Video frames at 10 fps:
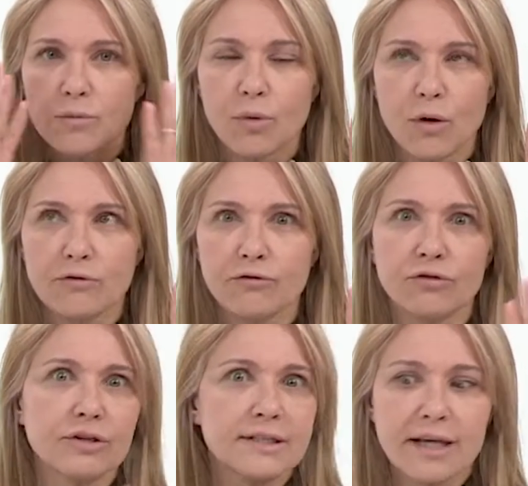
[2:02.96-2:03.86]
important
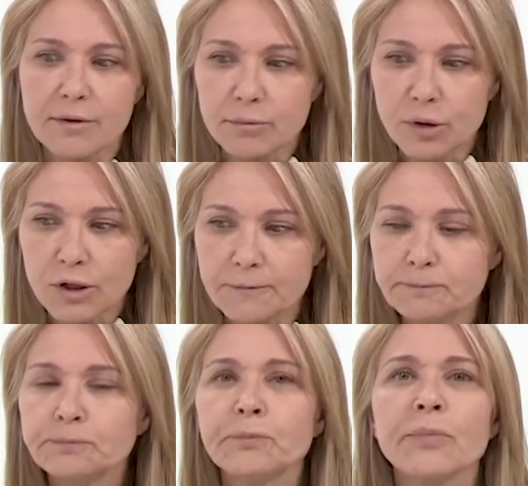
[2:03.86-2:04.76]
for sunburn.
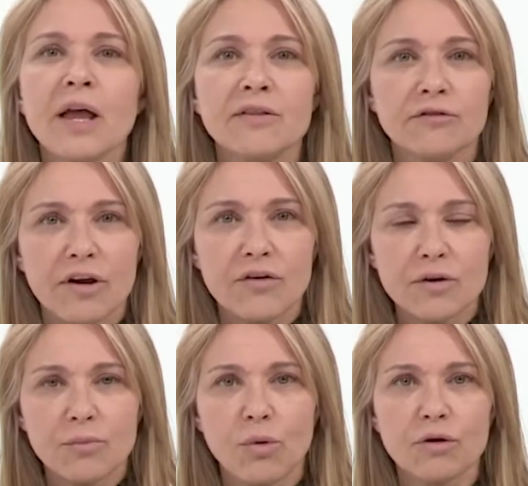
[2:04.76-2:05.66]
They're very
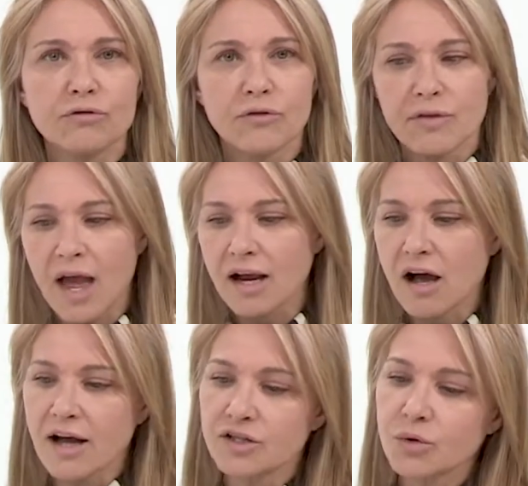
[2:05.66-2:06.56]
important for that
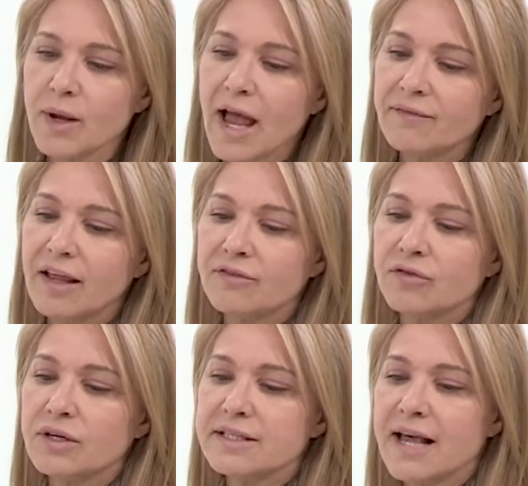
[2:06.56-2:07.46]
kind. So we have, like,
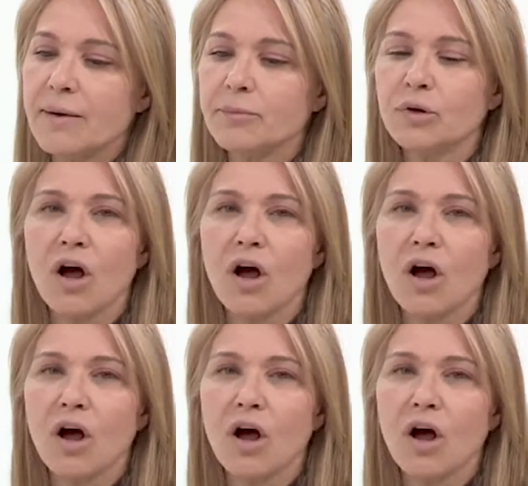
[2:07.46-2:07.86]
for example,